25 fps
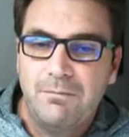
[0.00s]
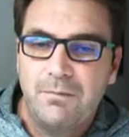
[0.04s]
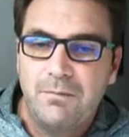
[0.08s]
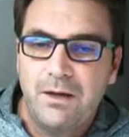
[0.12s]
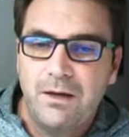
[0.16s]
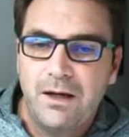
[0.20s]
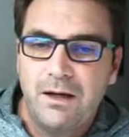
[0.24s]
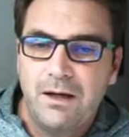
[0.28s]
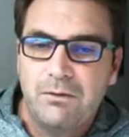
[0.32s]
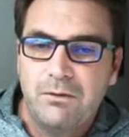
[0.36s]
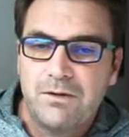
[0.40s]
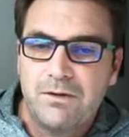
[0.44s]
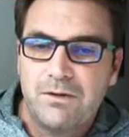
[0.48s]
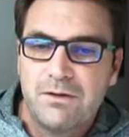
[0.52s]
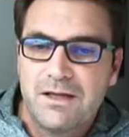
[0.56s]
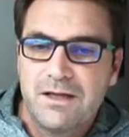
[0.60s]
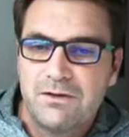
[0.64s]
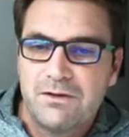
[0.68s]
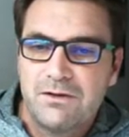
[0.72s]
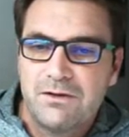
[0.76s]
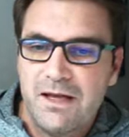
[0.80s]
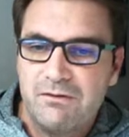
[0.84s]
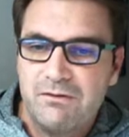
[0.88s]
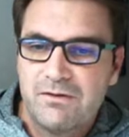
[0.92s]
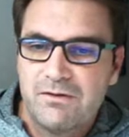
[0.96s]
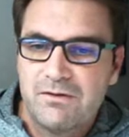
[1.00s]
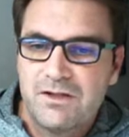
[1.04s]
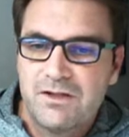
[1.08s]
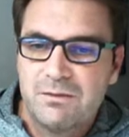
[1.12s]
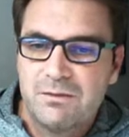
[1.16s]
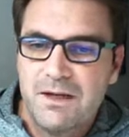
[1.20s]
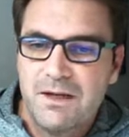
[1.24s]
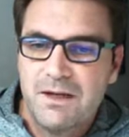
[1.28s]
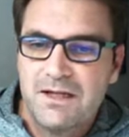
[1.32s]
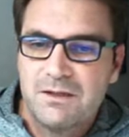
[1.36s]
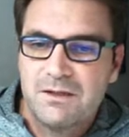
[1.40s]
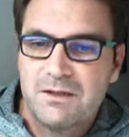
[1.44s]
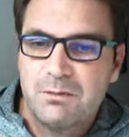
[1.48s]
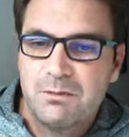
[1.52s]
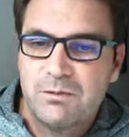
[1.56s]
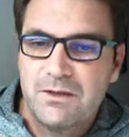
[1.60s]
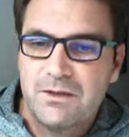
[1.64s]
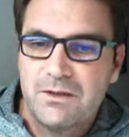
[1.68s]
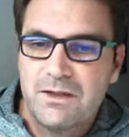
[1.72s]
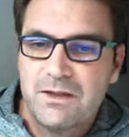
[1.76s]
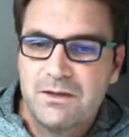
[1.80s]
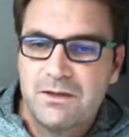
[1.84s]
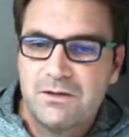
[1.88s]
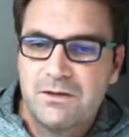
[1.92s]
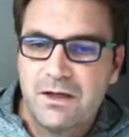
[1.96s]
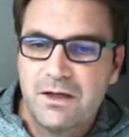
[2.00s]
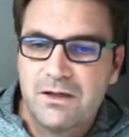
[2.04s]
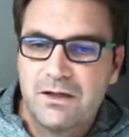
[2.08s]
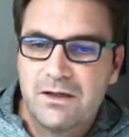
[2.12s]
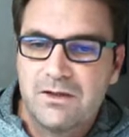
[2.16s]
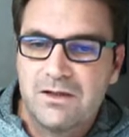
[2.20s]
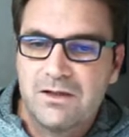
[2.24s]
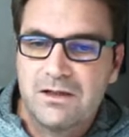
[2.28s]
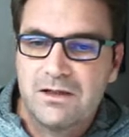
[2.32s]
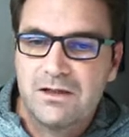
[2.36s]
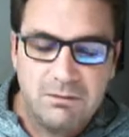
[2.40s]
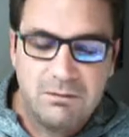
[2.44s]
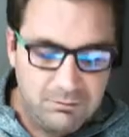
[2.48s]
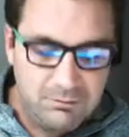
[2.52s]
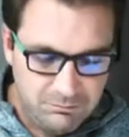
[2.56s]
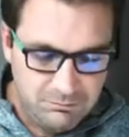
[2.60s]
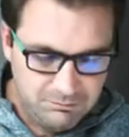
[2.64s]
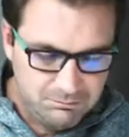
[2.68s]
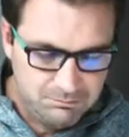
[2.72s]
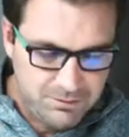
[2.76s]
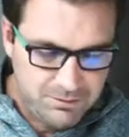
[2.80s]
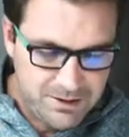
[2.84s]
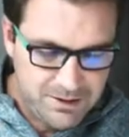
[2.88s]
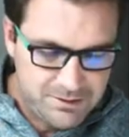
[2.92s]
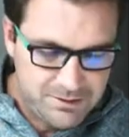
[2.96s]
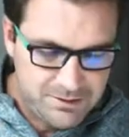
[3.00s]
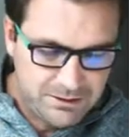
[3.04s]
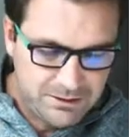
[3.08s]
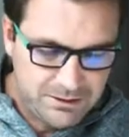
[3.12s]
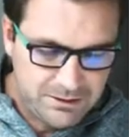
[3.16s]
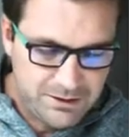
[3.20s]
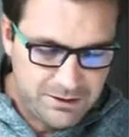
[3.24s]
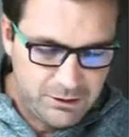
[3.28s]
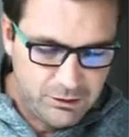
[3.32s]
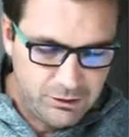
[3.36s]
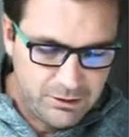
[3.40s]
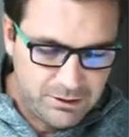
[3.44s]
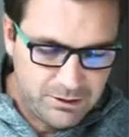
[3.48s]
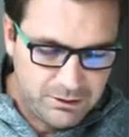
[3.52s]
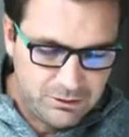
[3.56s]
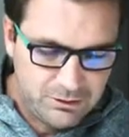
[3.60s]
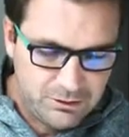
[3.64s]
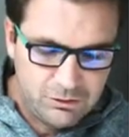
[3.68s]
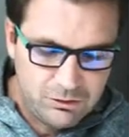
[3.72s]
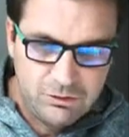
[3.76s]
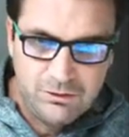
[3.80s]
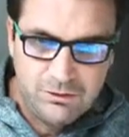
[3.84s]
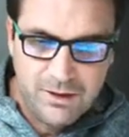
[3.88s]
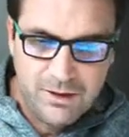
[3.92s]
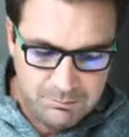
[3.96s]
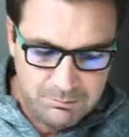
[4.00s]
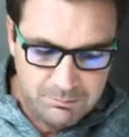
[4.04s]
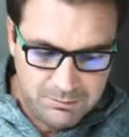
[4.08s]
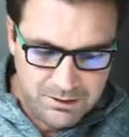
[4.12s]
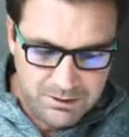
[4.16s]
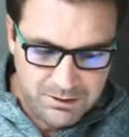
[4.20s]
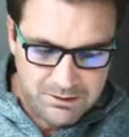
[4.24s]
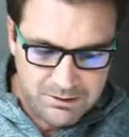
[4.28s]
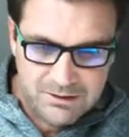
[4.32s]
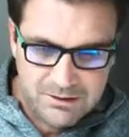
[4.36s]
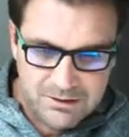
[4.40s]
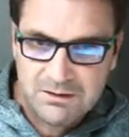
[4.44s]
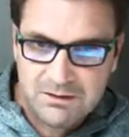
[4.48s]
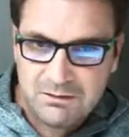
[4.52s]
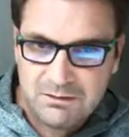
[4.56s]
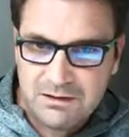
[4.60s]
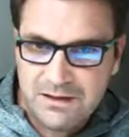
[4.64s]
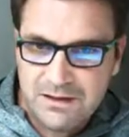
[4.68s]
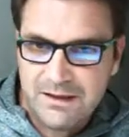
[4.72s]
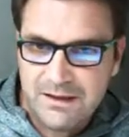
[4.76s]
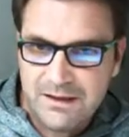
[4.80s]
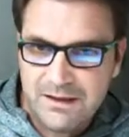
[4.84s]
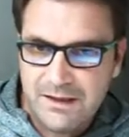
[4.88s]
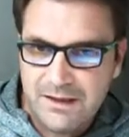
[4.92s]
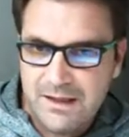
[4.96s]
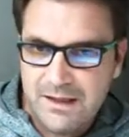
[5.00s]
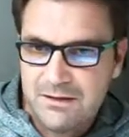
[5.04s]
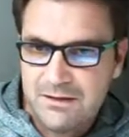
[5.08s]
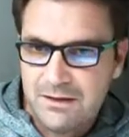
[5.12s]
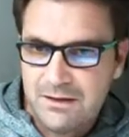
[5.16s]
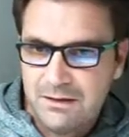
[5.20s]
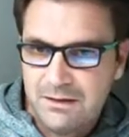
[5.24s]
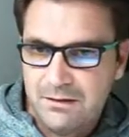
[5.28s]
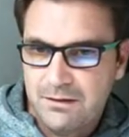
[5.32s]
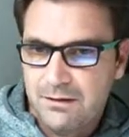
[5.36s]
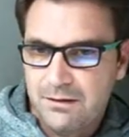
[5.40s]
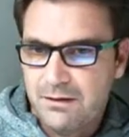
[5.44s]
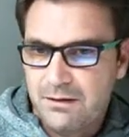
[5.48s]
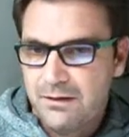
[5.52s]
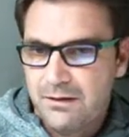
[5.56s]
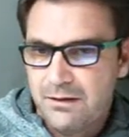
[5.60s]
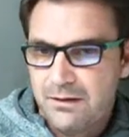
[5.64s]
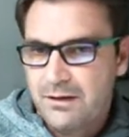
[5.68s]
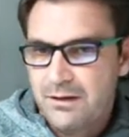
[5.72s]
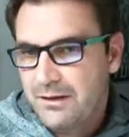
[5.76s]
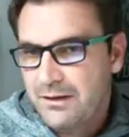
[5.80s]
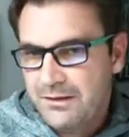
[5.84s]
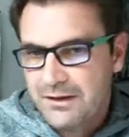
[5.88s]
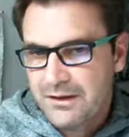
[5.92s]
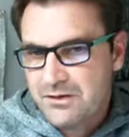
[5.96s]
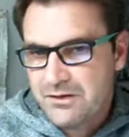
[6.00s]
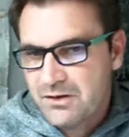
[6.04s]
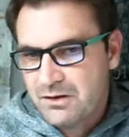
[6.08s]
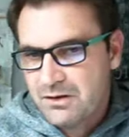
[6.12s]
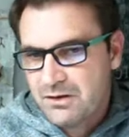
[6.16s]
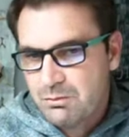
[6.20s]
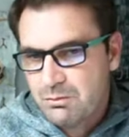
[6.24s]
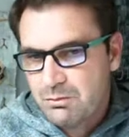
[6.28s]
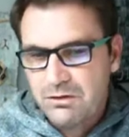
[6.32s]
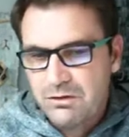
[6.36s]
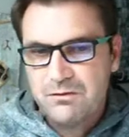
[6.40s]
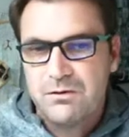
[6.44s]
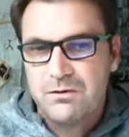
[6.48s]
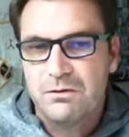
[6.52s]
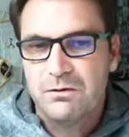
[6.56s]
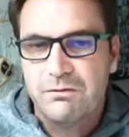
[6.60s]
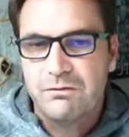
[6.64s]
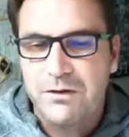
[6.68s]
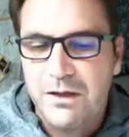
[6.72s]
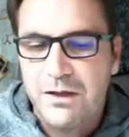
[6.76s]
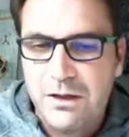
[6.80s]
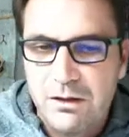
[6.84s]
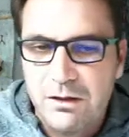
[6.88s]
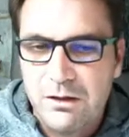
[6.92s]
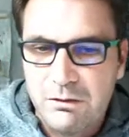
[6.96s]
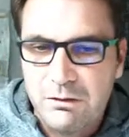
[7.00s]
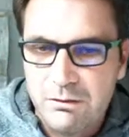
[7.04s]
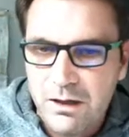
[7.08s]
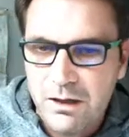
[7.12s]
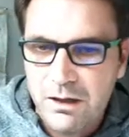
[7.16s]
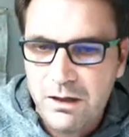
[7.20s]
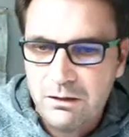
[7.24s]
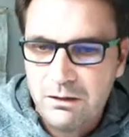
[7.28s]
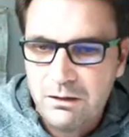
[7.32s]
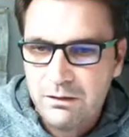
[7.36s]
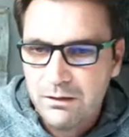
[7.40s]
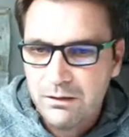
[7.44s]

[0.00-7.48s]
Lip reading: I always like to have a space between, so basically you can do that by just clicking enter, and that just moves your video around.